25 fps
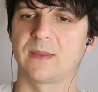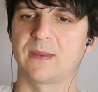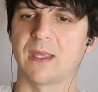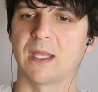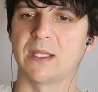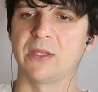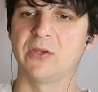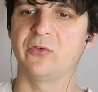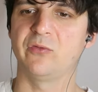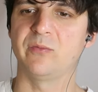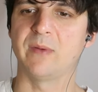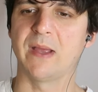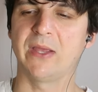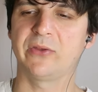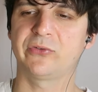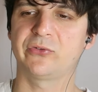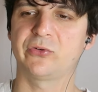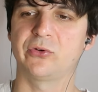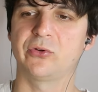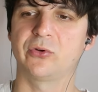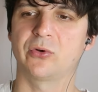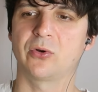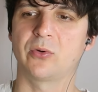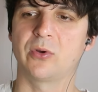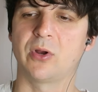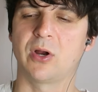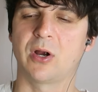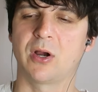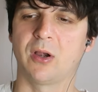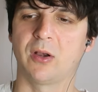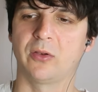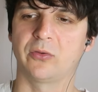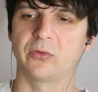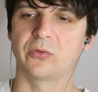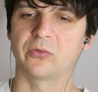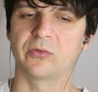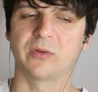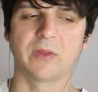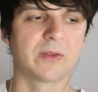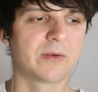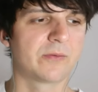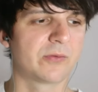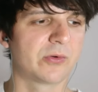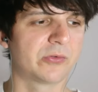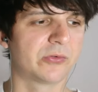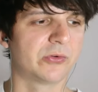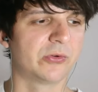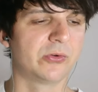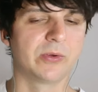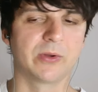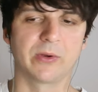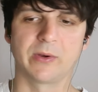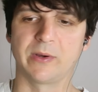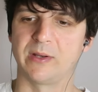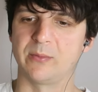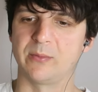And you've mastered your own heart, so there's nothing for us to do here